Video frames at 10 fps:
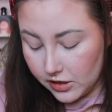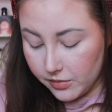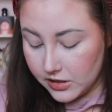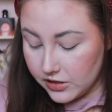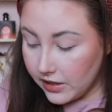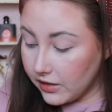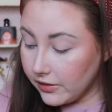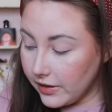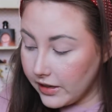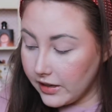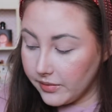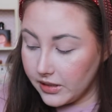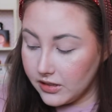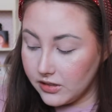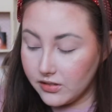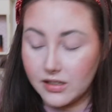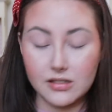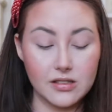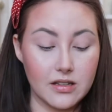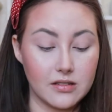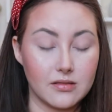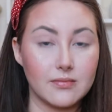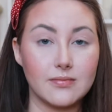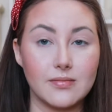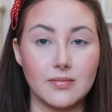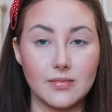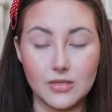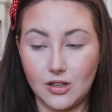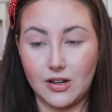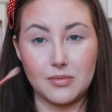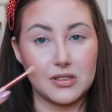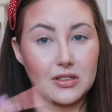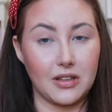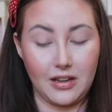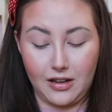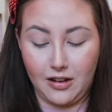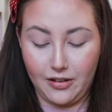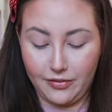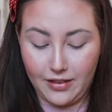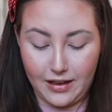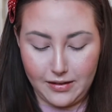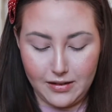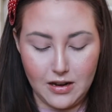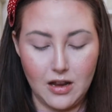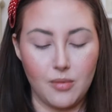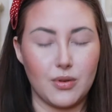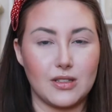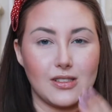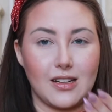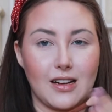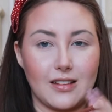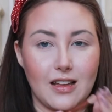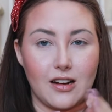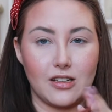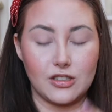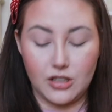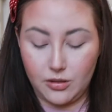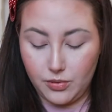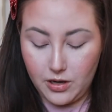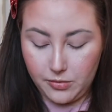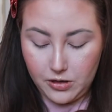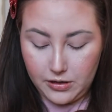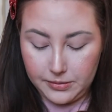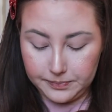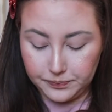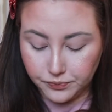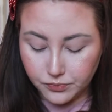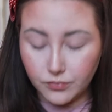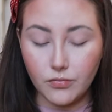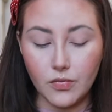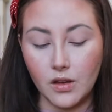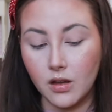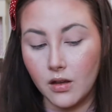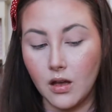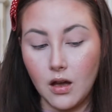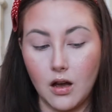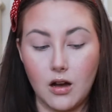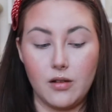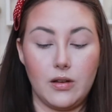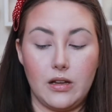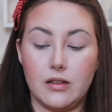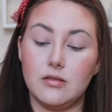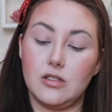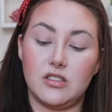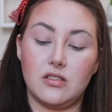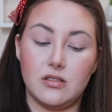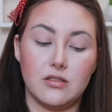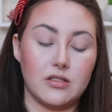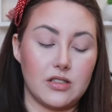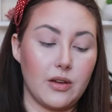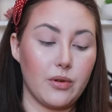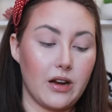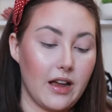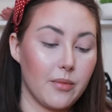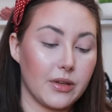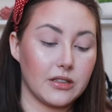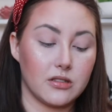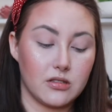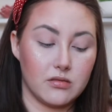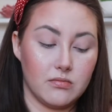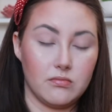start my channel and I'm gonna do this. And sorry, I'm just cleaning off that brush that had that eyeshadow primer on it. And just see what happens.